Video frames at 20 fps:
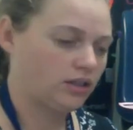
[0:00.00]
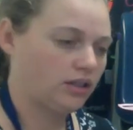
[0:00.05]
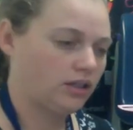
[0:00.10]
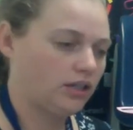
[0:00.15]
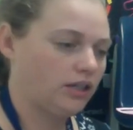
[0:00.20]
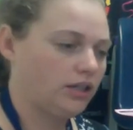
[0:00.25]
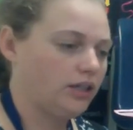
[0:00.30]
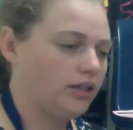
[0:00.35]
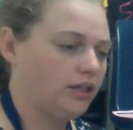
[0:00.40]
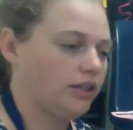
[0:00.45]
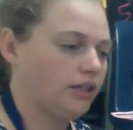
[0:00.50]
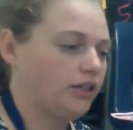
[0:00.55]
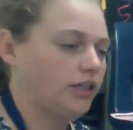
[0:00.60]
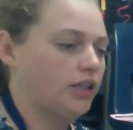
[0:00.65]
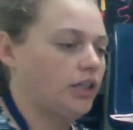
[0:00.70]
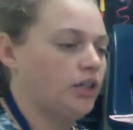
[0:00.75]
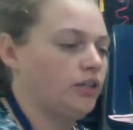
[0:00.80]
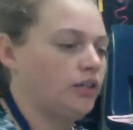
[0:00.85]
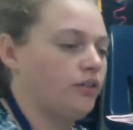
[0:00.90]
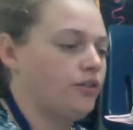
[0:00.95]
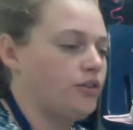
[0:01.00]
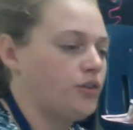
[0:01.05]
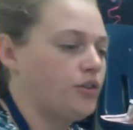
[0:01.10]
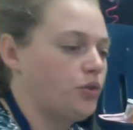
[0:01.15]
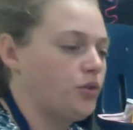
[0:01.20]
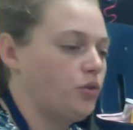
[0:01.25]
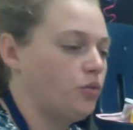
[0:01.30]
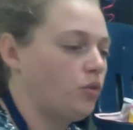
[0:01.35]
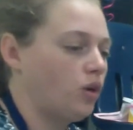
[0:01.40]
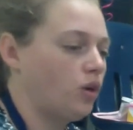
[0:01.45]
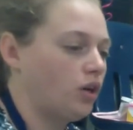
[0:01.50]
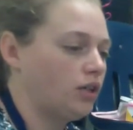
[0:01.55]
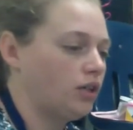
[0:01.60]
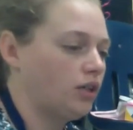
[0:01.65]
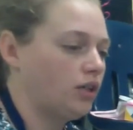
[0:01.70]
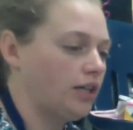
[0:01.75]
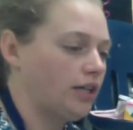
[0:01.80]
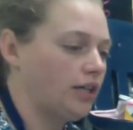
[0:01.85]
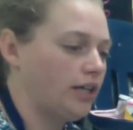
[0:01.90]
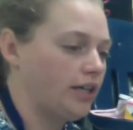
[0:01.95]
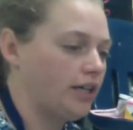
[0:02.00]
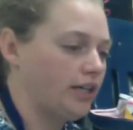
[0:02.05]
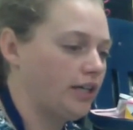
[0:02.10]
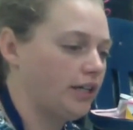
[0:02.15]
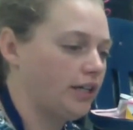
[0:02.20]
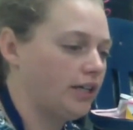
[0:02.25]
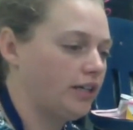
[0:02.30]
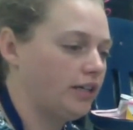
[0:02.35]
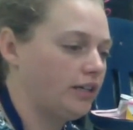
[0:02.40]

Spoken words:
And our new water egg